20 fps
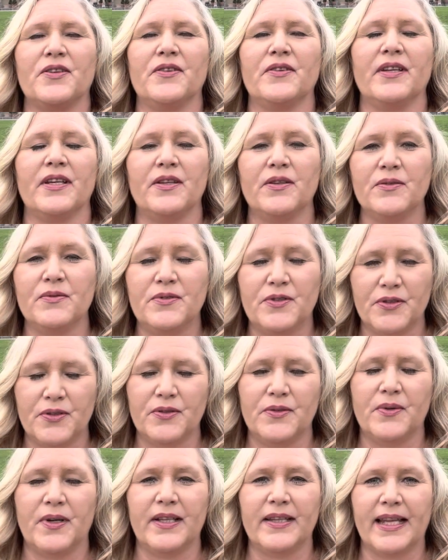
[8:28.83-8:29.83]
that you
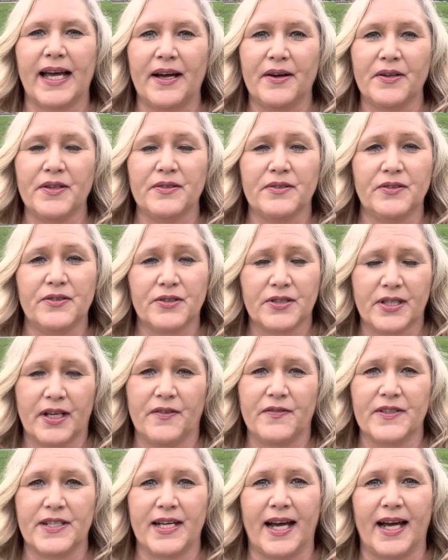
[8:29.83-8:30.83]
do allow
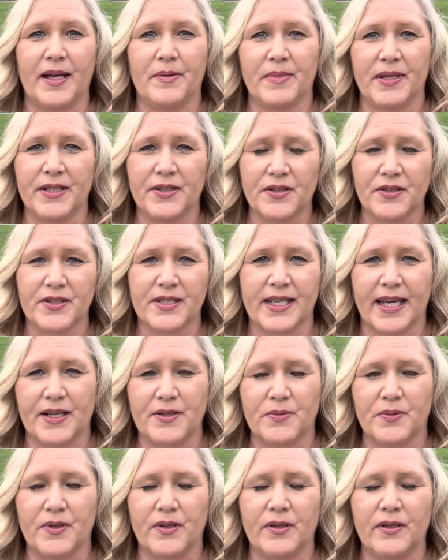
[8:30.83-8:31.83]
yourself time in your
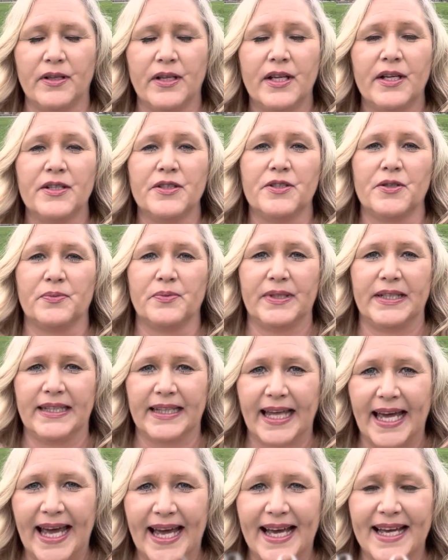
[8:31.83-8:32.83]
schedule to
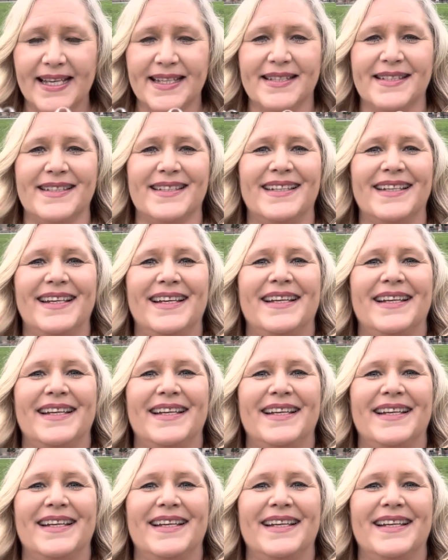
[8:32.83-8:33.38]
relax,